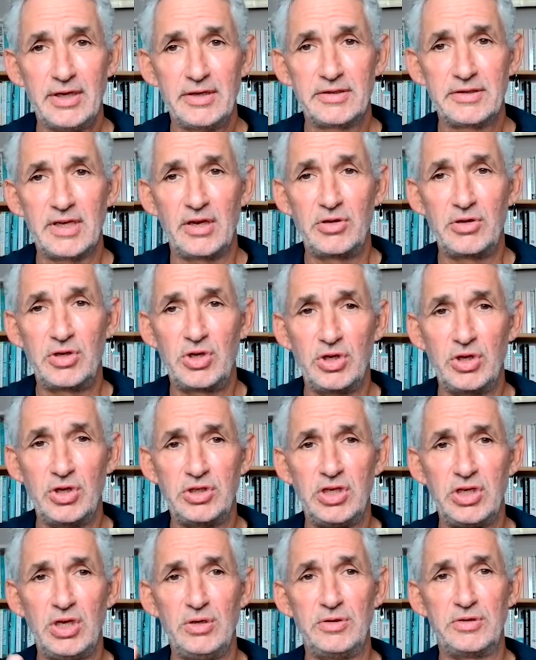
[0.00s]
So good
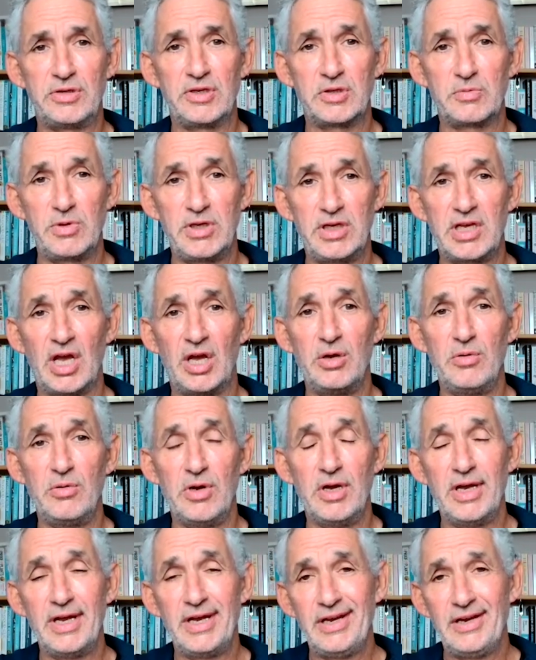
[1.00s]
news as we
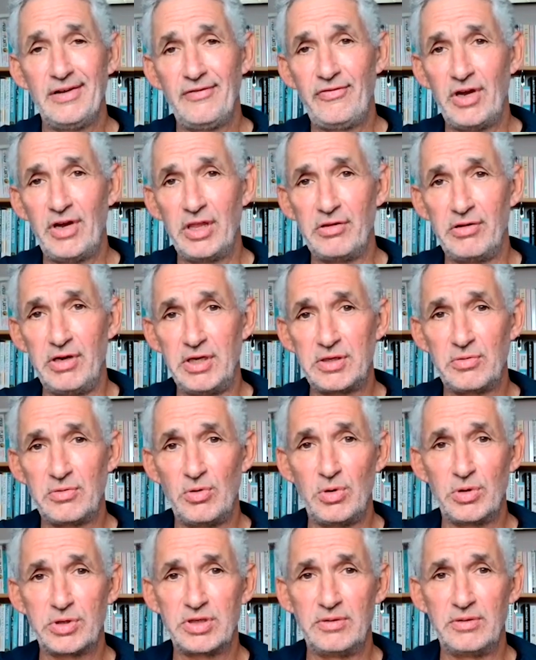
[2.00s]
go further into
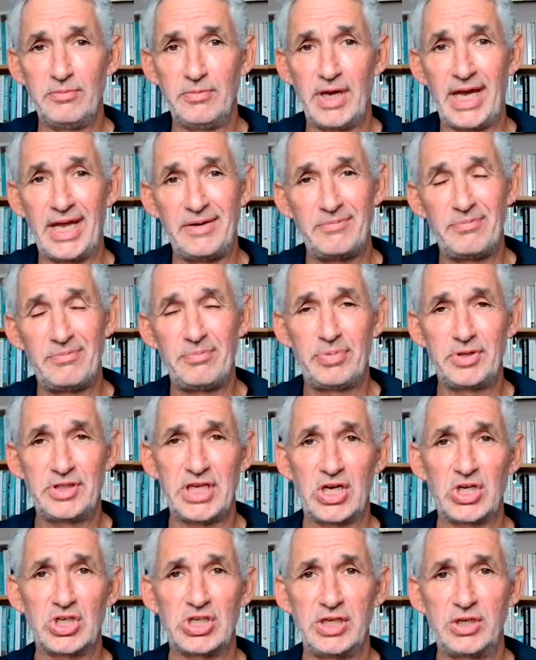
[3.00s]
autumn and
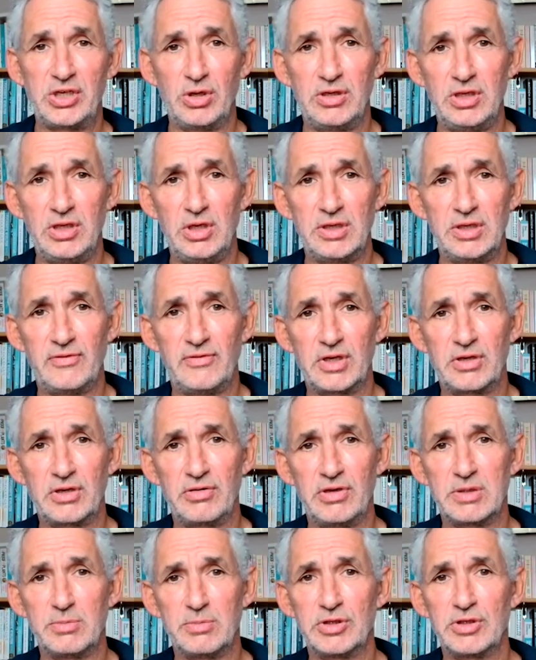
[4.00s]
potentially good news for
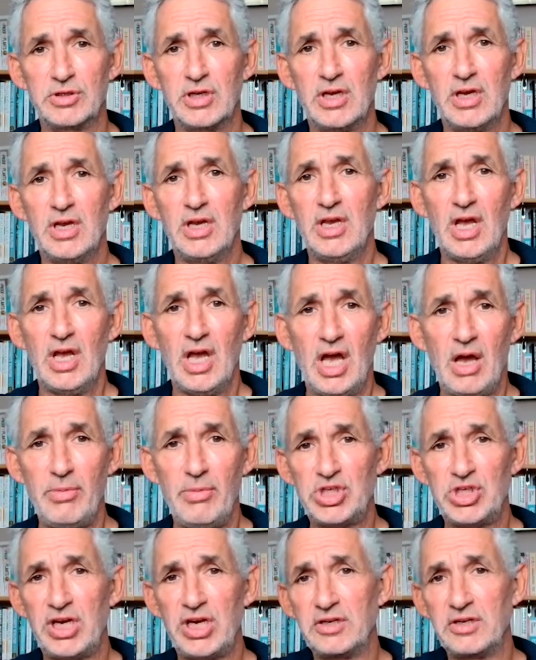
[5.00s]
Christmas. I'll
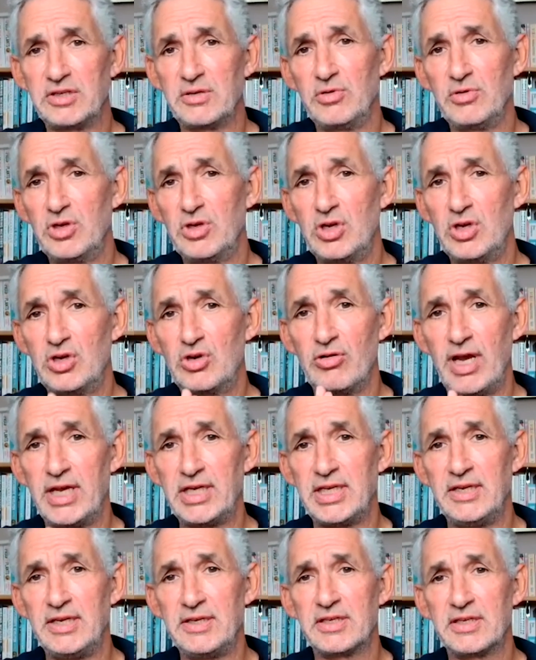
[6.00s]
be sharing some
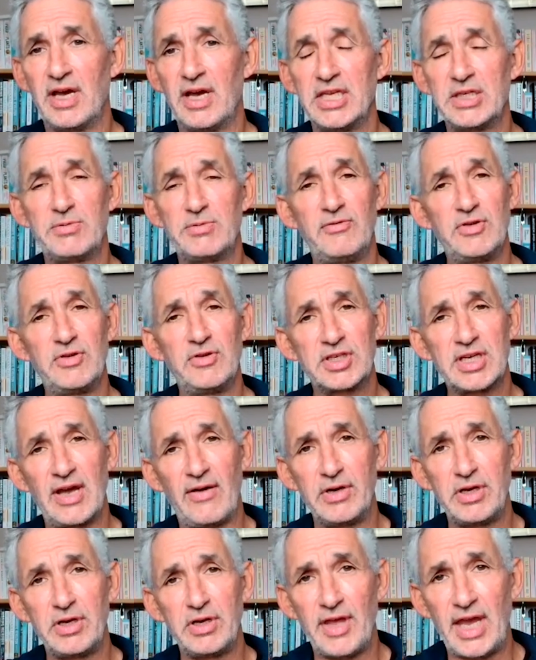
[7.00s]
great insights we've
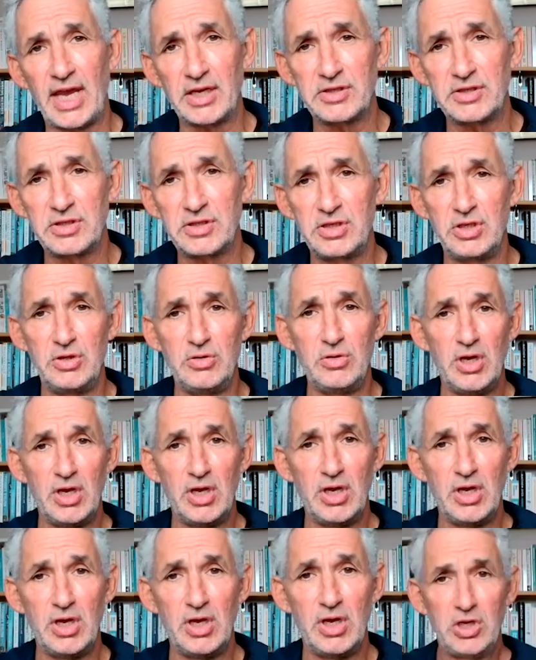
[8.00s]
discovered thanks to
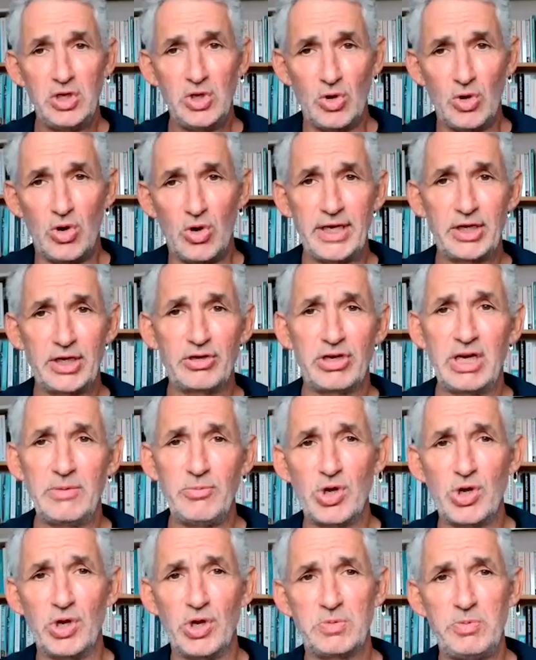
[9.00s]
your
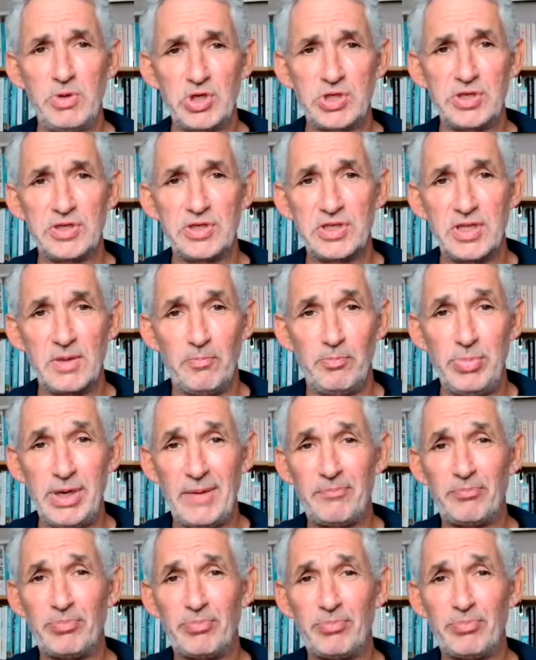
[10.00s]
incredible contributions to the
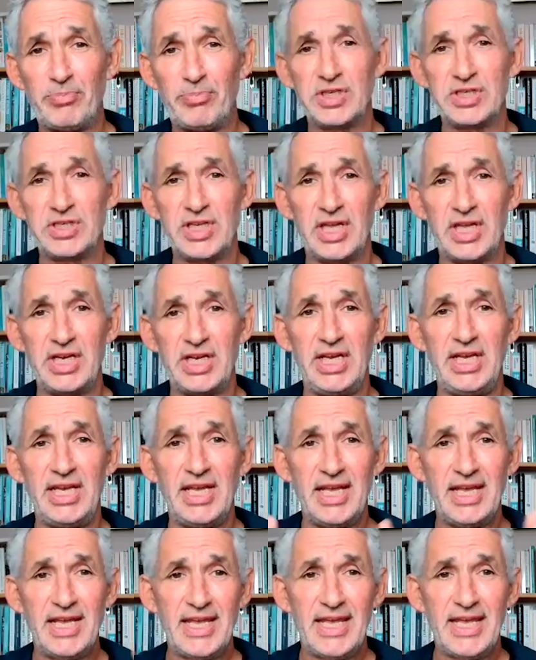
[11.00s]
blood pressure
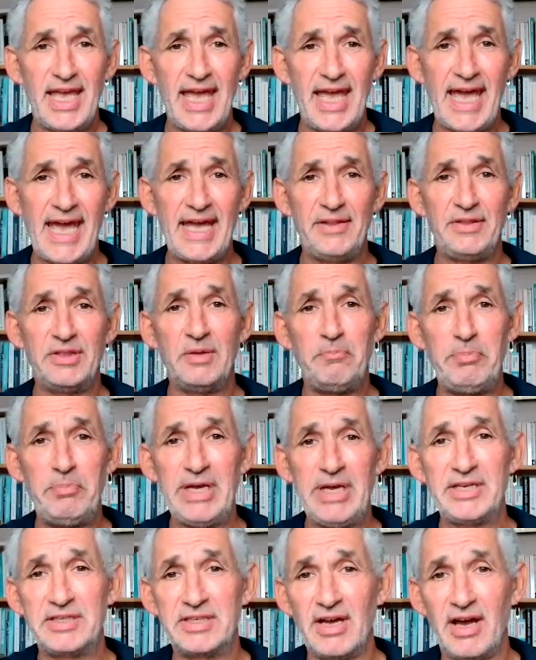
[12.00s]
study and the
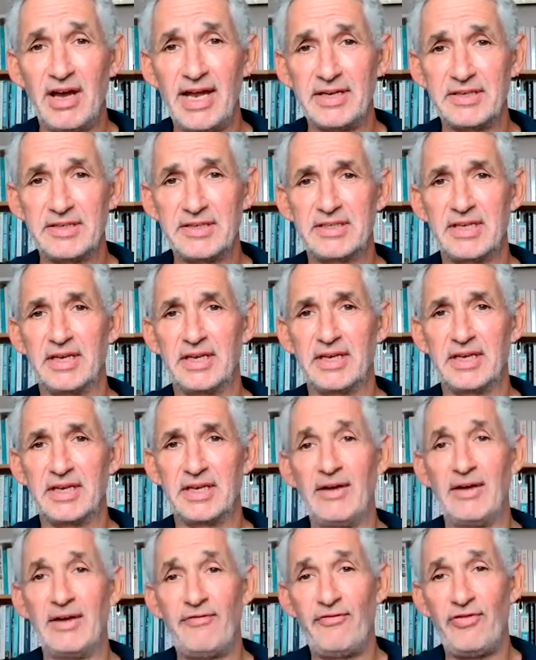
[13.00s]
big diet study.
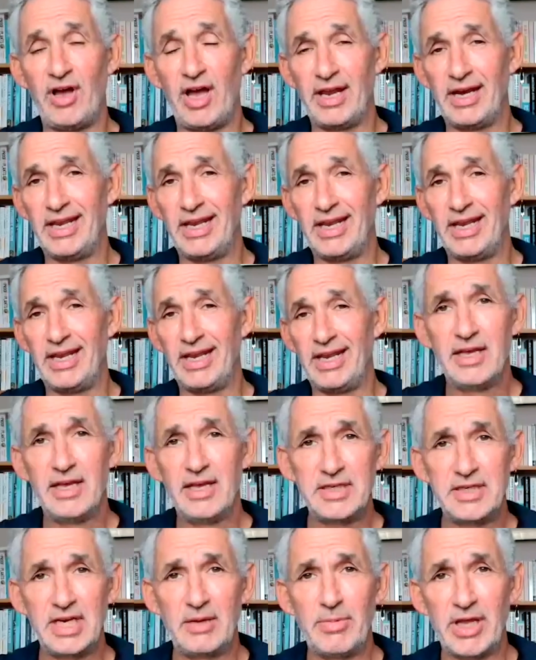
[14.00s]
And finally,
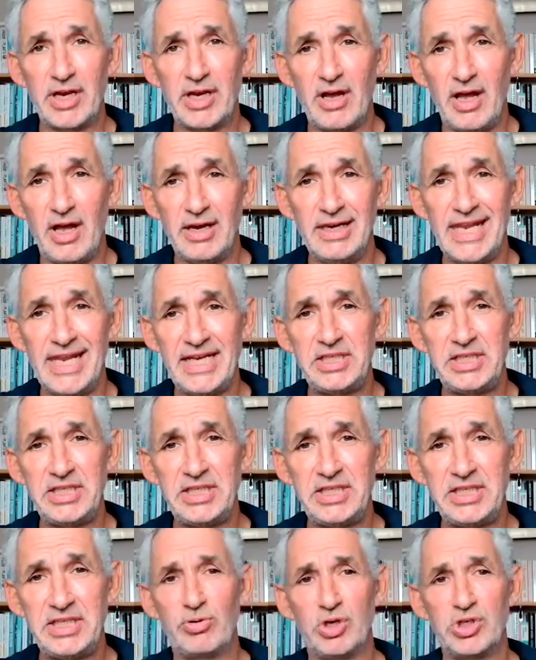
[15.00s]
telling about our
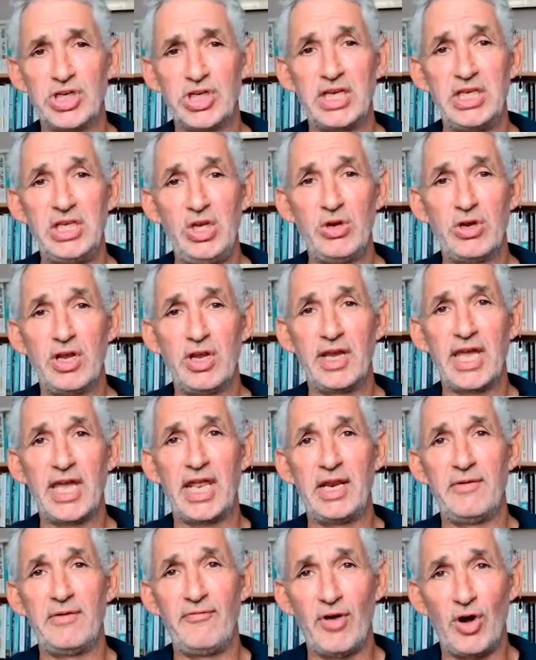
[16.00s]
latest project you can
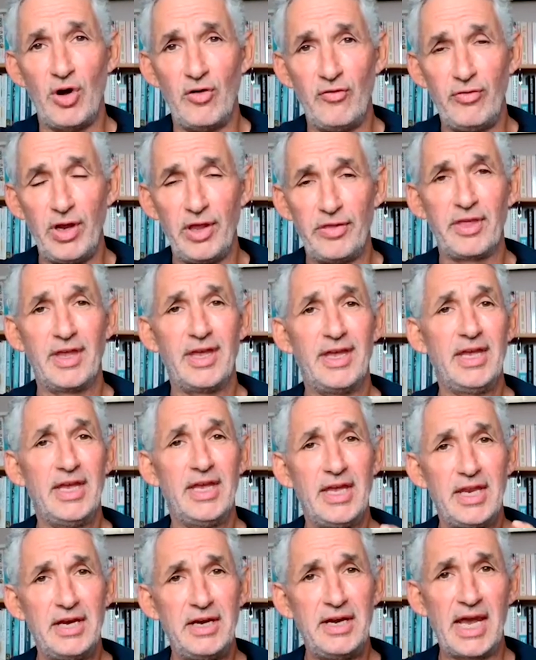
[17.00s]
get involved with
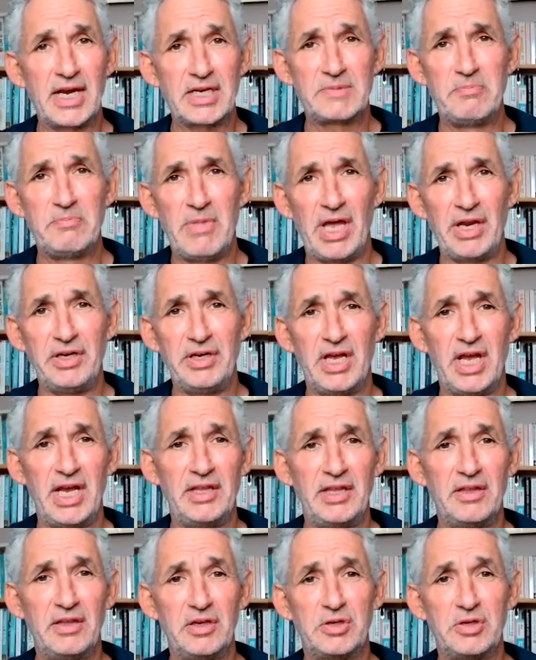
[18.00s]
next
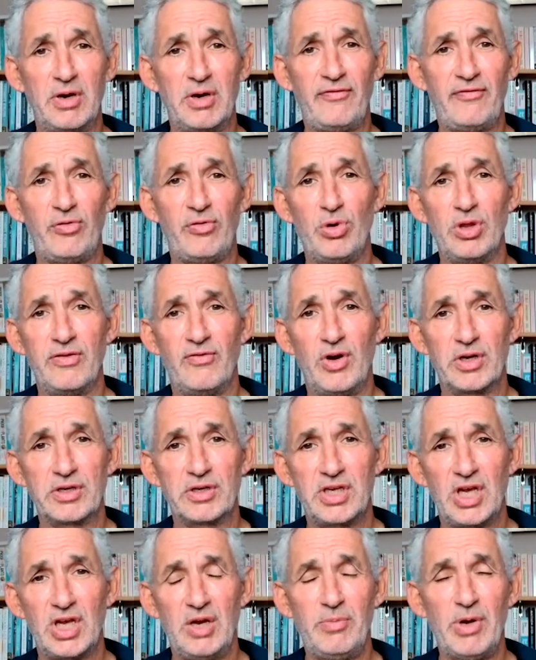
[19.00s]
Monday, the 24th of
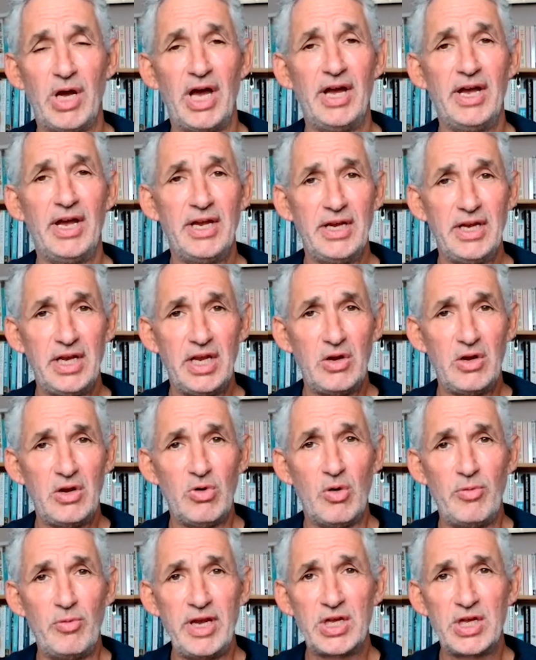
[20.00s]
October,
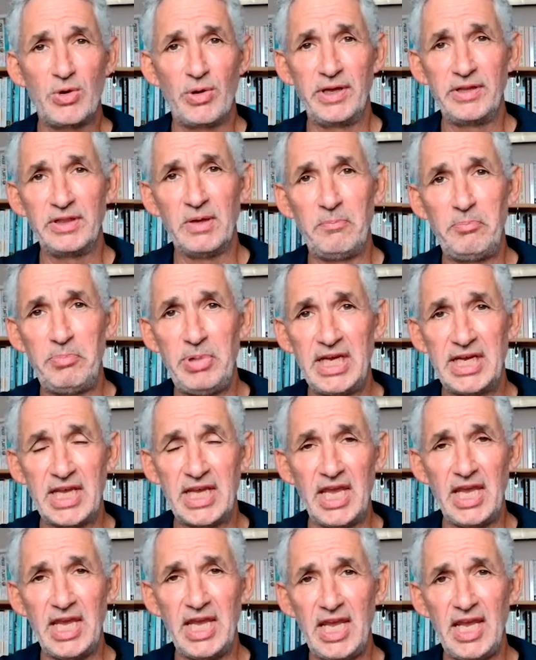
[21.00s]
what we're calling the Big
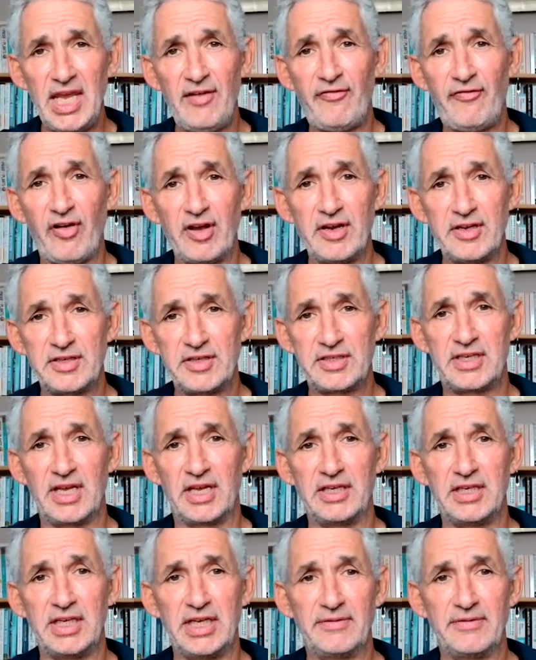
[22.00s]
If
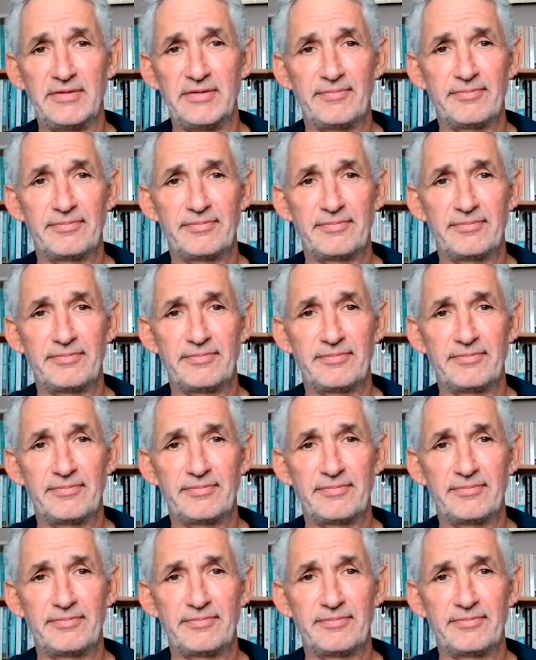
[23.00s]
Study.